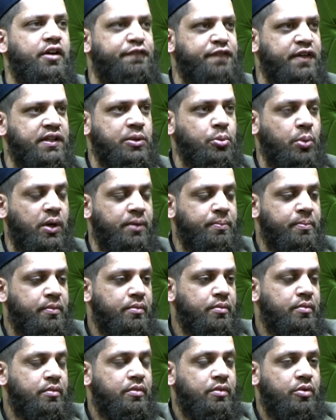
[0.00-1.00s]
of fatwa,
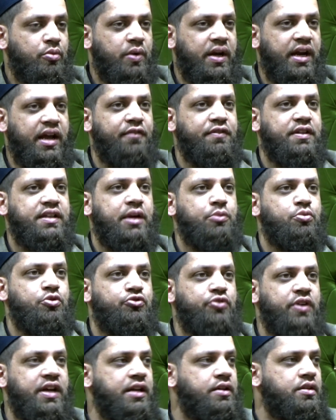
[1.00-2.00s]
whenever they would
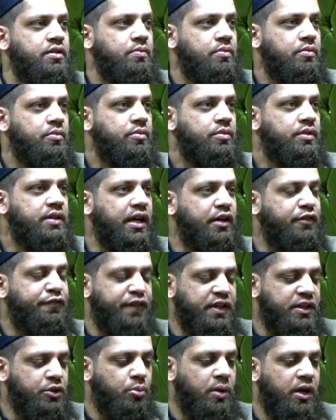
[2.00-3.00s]
read that
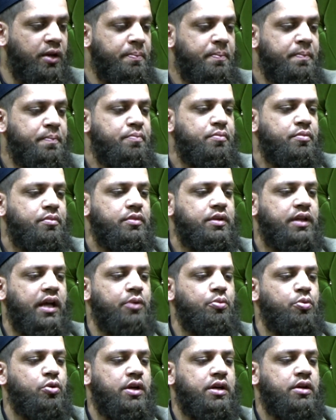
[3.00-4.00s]
fatwa,
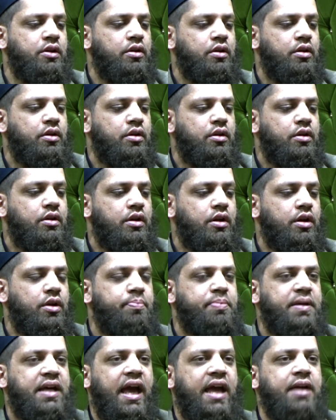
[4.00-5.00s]
they would
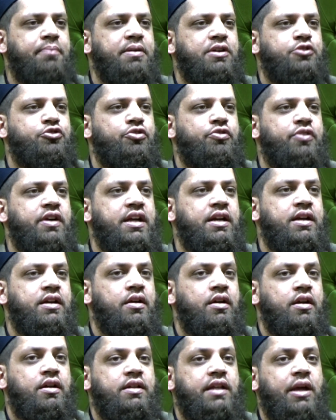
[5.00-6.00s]
be able to read,
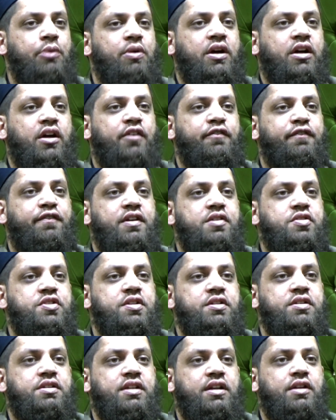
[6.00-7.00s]
they were
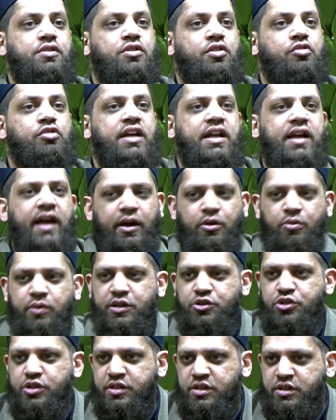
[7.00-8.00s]
conversant in 3
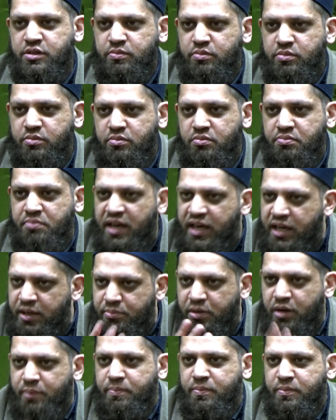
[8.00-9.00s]
languages,
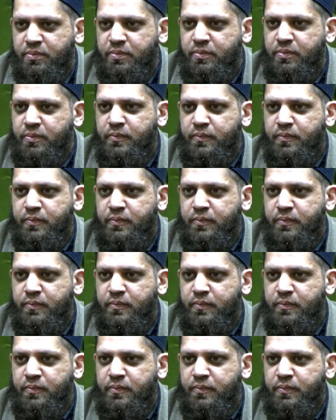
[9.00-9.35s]
minimum.